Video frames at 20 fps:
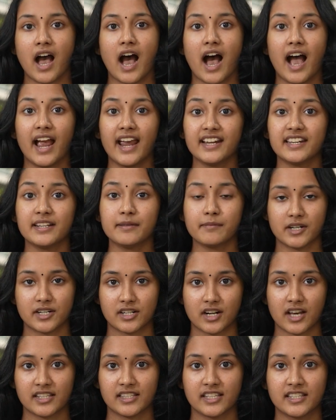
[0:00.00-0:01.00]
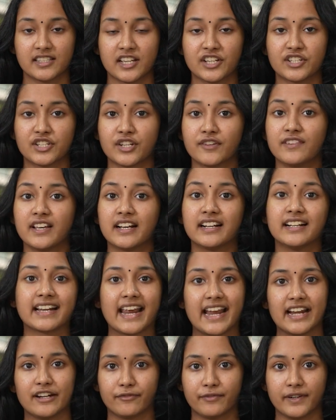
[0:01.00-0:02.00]
IIT Madras has achieved a
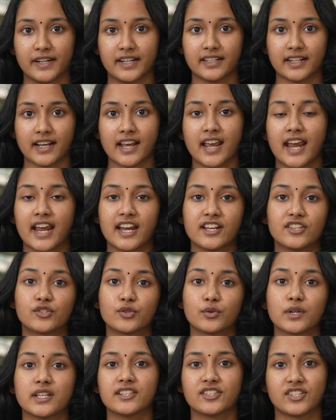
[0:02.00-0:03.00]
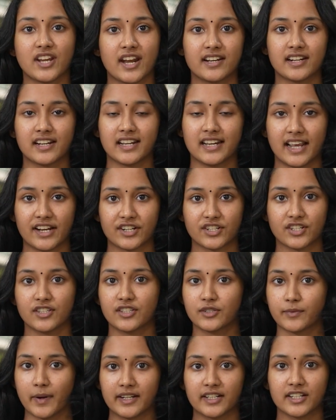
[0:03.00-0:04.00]
great feat in Students' General
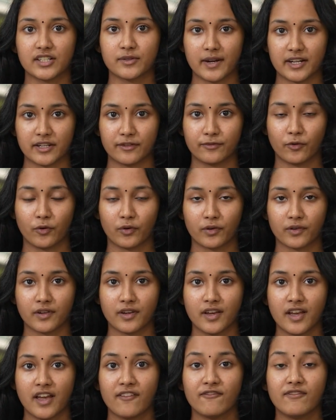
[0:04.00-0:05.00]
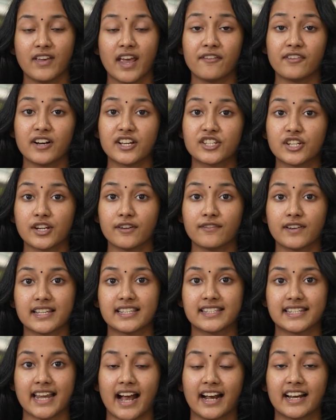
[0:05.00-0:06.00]
Elections 2024. They have achieved a
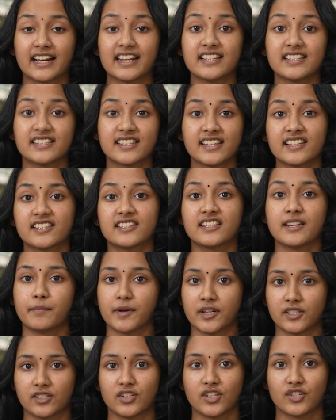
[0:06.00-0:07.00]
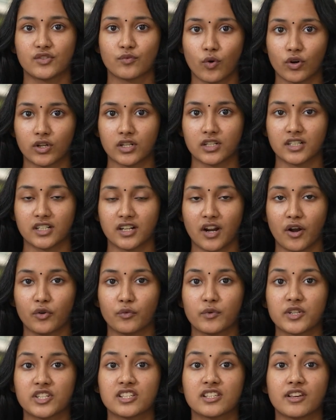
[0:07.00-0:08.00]
staggering 60% voter
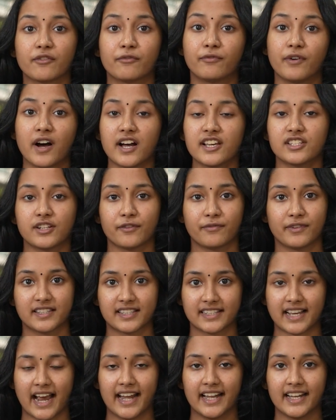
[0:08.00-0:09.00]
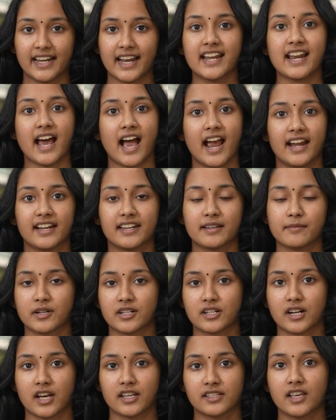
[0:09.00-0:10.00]
turnout, which is a first of its kind in IIT
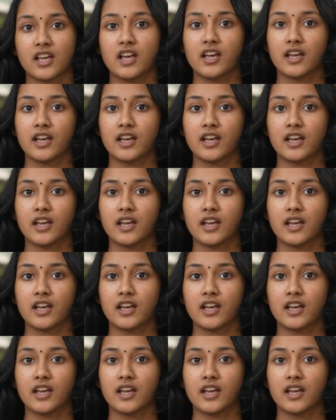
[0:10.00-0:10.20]
Madras